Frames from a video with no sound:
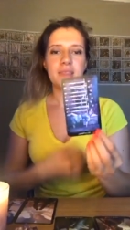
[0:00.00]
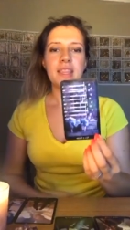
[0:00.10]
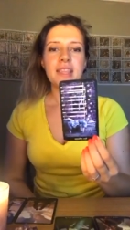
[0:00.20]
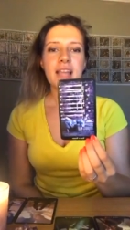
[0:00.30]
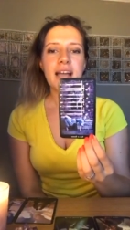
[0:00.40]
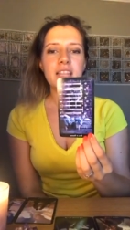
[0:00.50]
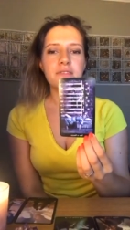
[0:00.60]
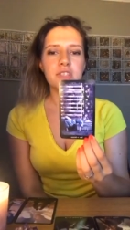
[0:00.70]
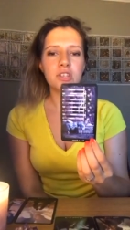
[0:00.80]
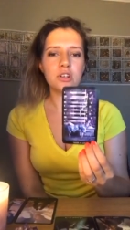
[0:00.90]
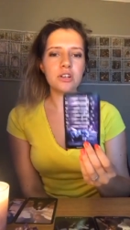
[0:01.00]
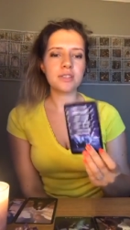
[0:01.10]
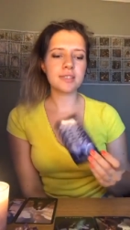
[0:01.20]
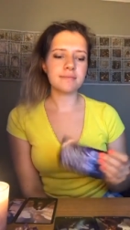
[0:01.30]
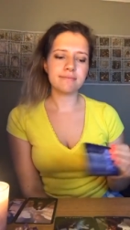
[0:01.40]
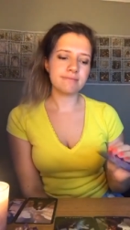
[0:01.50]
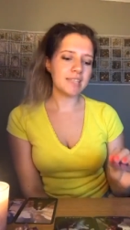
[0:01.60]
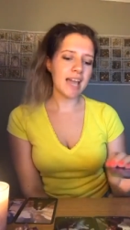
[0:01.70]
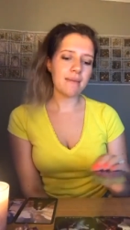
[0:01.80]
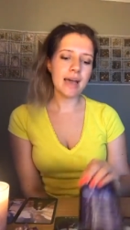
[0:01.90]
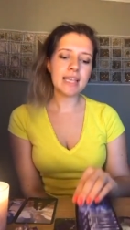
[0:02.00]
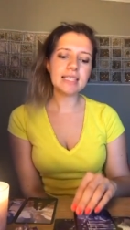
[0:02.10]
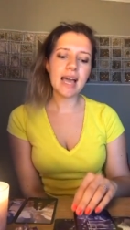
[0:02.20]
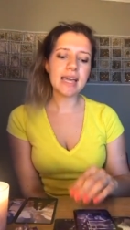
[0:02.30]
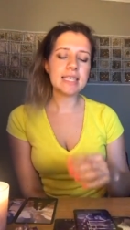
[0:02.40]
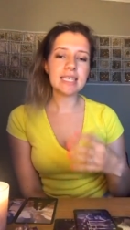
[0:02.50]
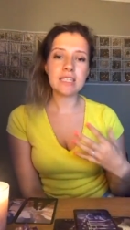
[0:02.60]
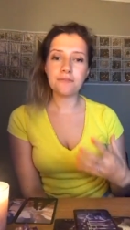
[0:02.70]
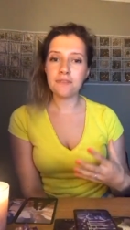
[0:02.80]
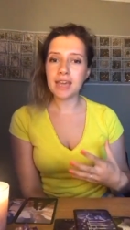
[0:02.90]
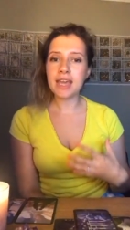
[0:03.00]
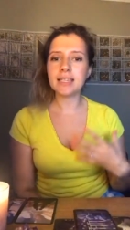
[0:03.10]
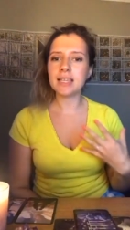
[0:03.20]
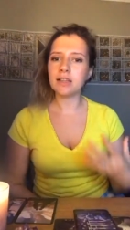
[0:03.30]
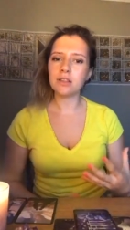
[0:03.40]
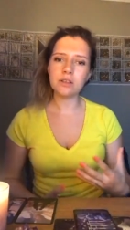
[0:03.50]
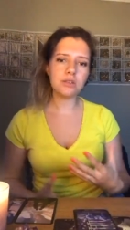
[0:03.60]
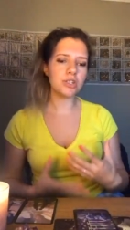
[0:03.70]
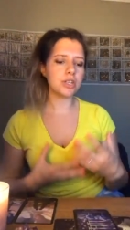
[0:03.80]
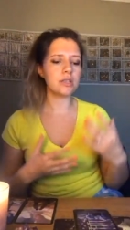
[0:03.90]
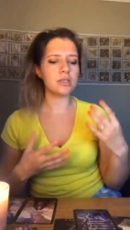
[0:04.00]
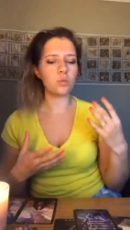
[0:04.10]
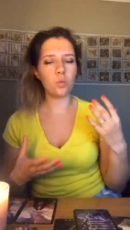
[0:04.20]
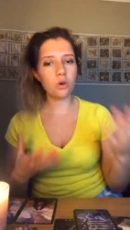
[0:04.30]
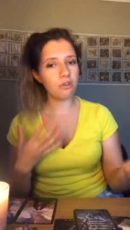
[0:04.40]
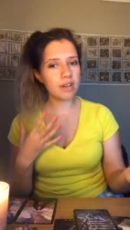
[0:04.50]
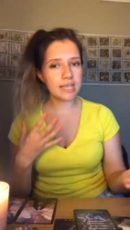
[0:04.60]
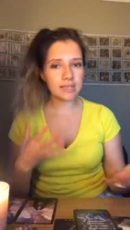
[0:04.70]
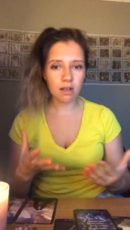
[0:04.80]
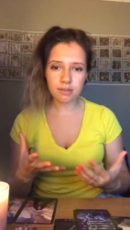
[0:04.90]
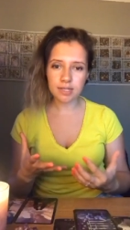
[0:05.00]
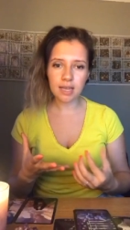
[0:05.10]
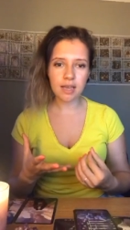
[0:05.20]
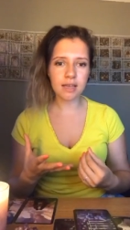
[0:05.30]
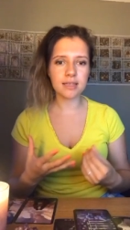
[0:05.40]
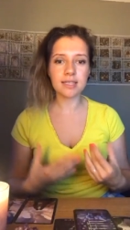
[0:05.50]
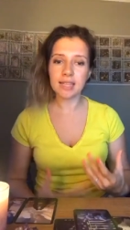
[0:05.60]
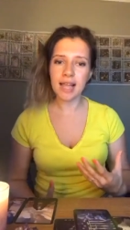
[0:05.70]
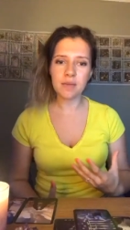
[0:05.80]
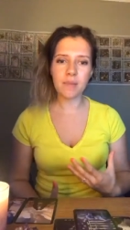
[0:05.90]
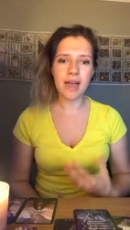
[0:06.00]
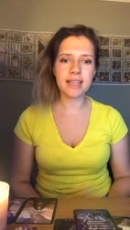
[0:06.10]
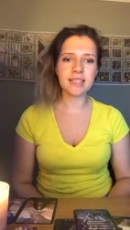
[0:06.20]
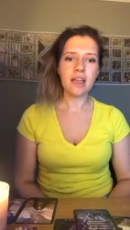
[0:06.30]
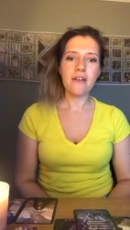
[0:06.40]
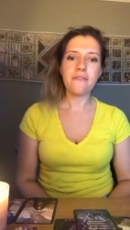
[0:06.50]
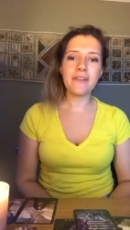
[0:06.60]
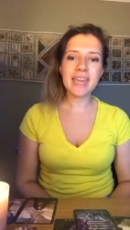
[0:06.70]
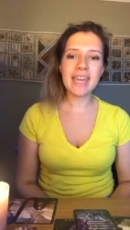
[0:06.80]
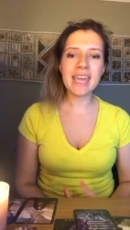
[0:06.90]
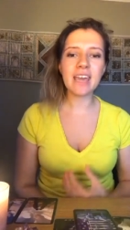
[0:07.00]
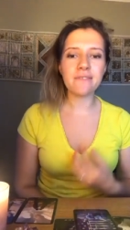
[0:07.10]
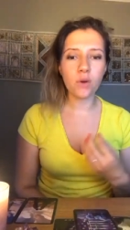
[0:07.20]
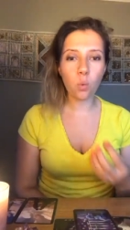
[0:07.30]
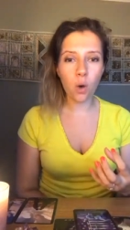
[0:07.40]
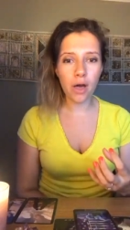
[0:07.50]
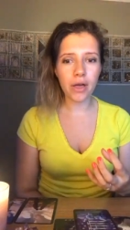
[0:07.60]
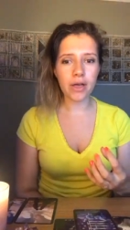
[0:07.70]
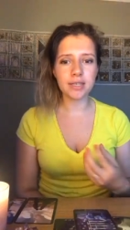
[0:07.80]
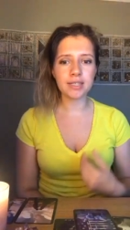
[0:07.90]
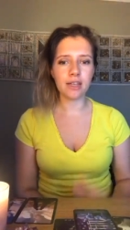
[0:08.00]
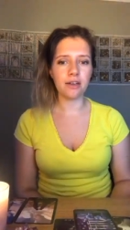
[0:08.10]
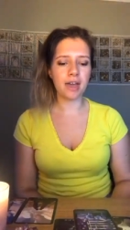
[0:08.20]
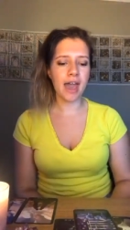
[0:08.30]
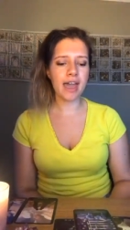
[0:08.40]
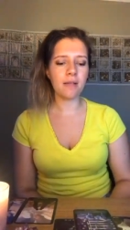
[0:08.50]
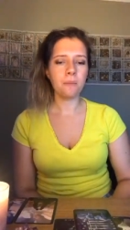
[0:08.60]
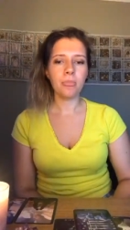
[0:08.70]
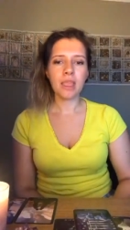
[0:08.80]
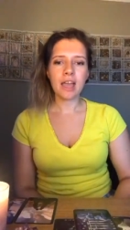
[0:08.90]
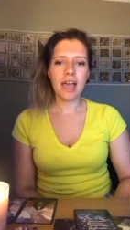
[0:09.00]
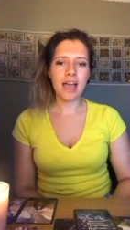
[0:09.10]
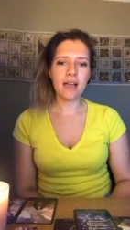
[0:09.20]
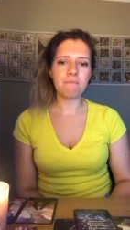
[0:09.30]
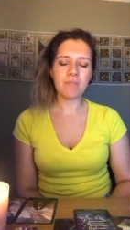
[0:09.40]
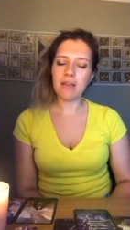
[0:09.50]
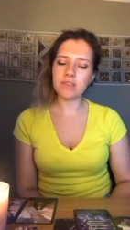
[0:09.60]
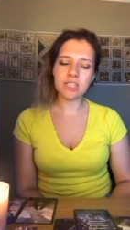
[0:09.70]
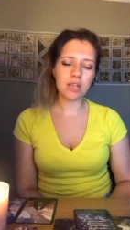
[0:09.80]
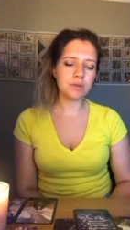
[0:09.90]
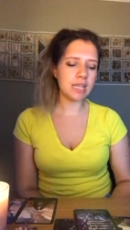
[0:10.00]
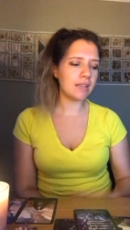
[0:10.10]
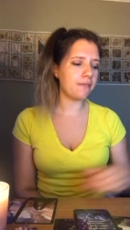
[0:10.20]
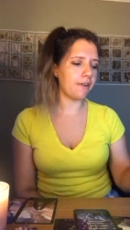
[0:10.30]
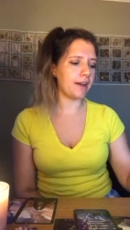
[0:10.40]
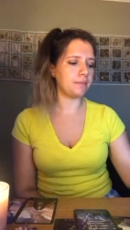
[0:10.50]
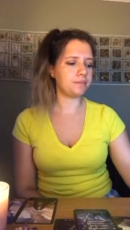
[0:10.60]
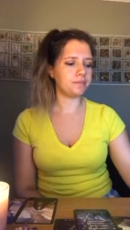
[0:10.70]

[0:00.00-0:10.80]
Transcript: Nine of Swords. Yeah, anxieties, fears, illusions, worries, concerns, nightmares, thinking the worst, okay? Um, and there's no need for it.